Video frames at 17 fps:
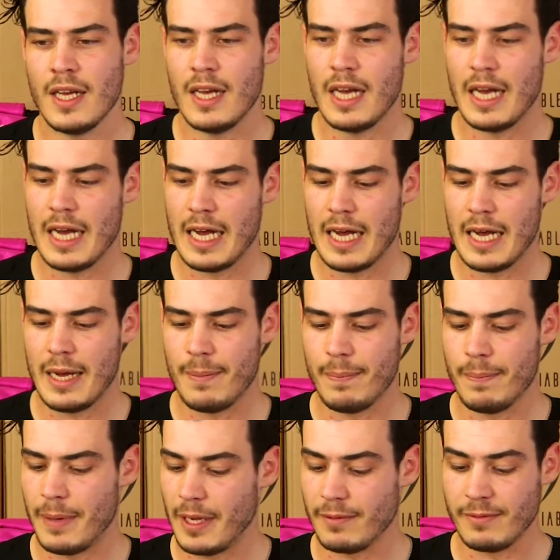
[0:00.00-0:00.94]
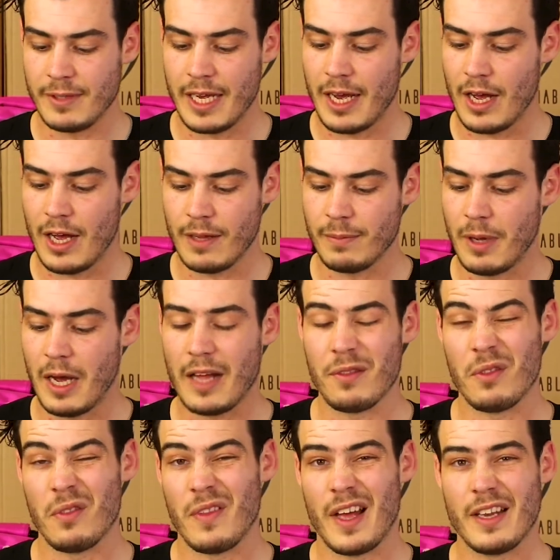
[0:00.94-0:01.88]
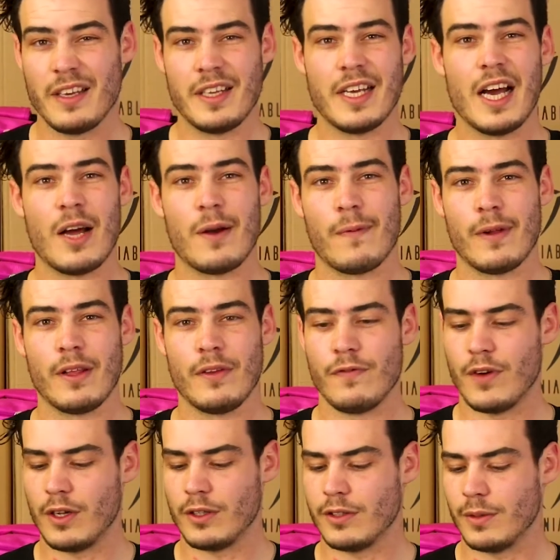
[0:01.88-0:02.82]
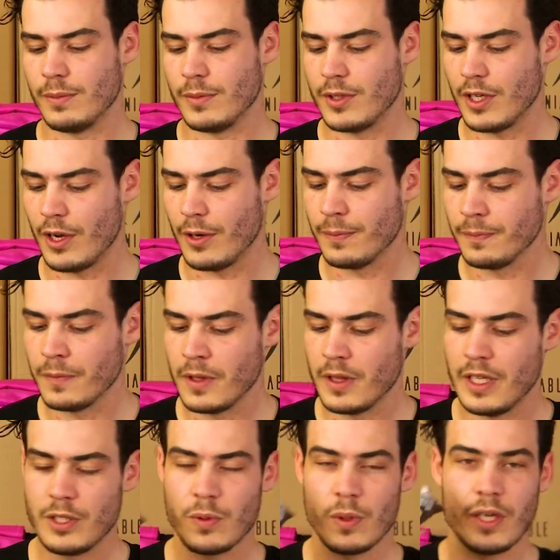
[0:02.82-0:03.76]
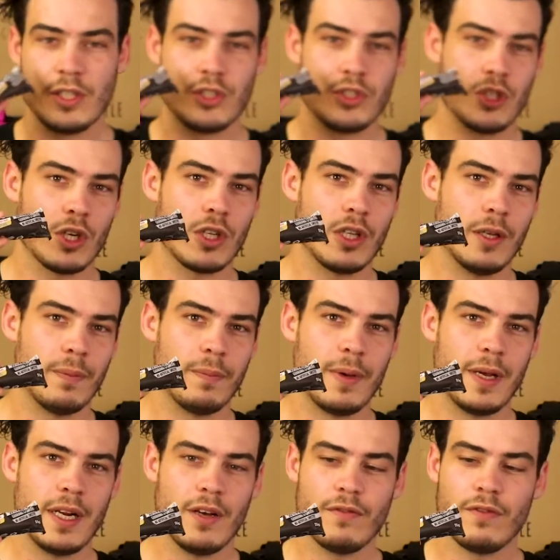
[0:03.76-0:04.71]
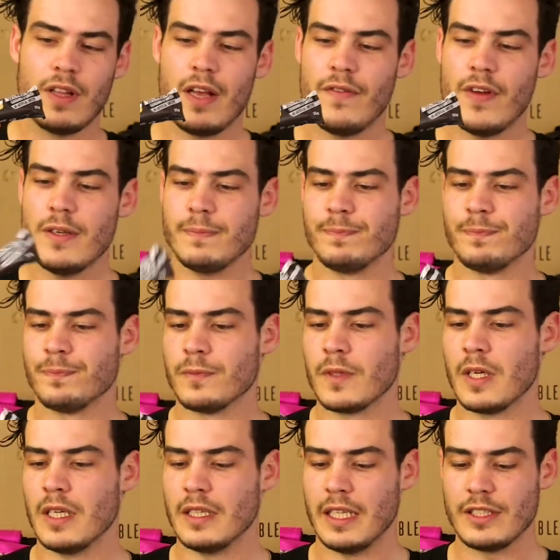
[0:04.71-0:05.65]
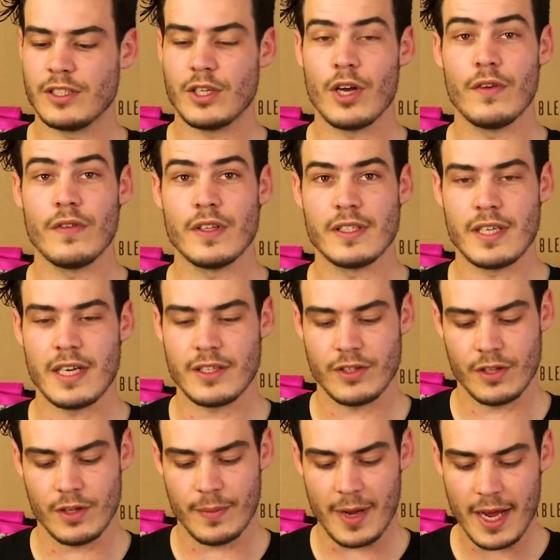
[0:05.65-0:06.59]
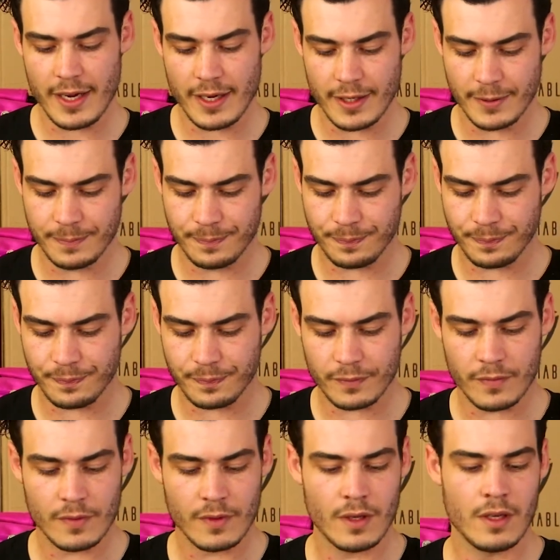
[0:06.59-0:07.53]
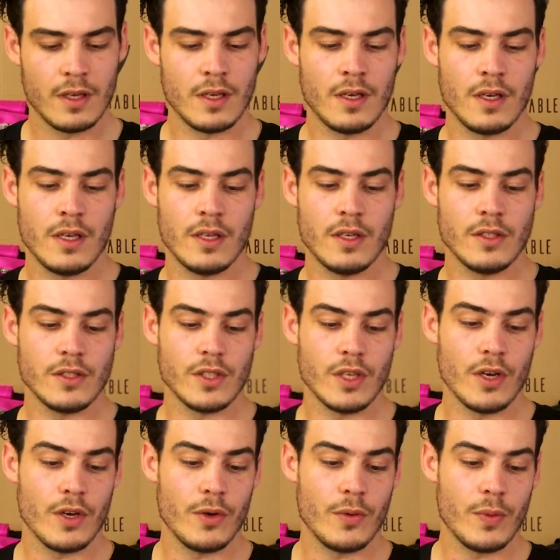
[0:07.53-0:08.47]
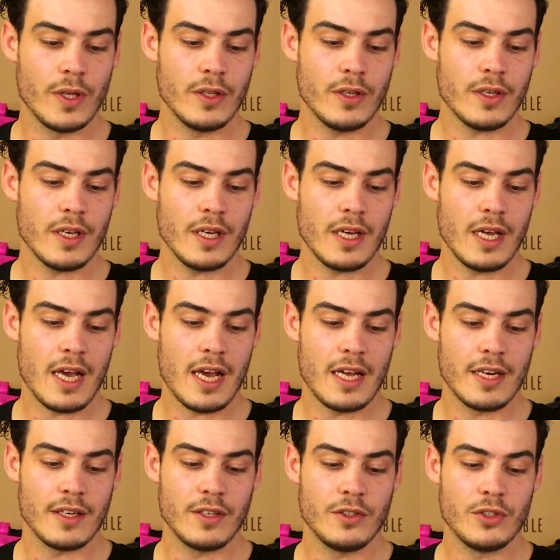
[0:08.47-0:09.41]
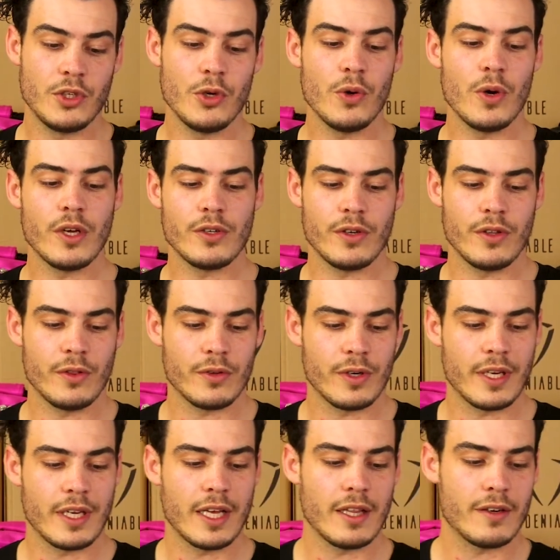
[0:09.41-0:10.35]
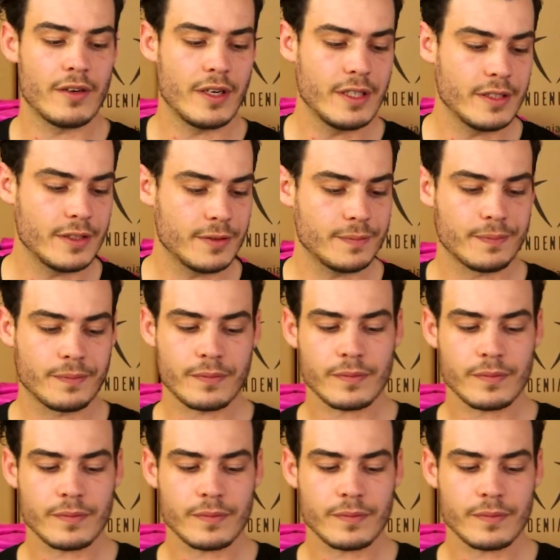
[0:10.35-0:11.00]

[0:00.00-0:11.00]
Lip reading: But yeah, other than that, you can't really fault them. So this one is chocolate and peanut flavour. Let's go over the stats on the back. So we're looking at 203 calories,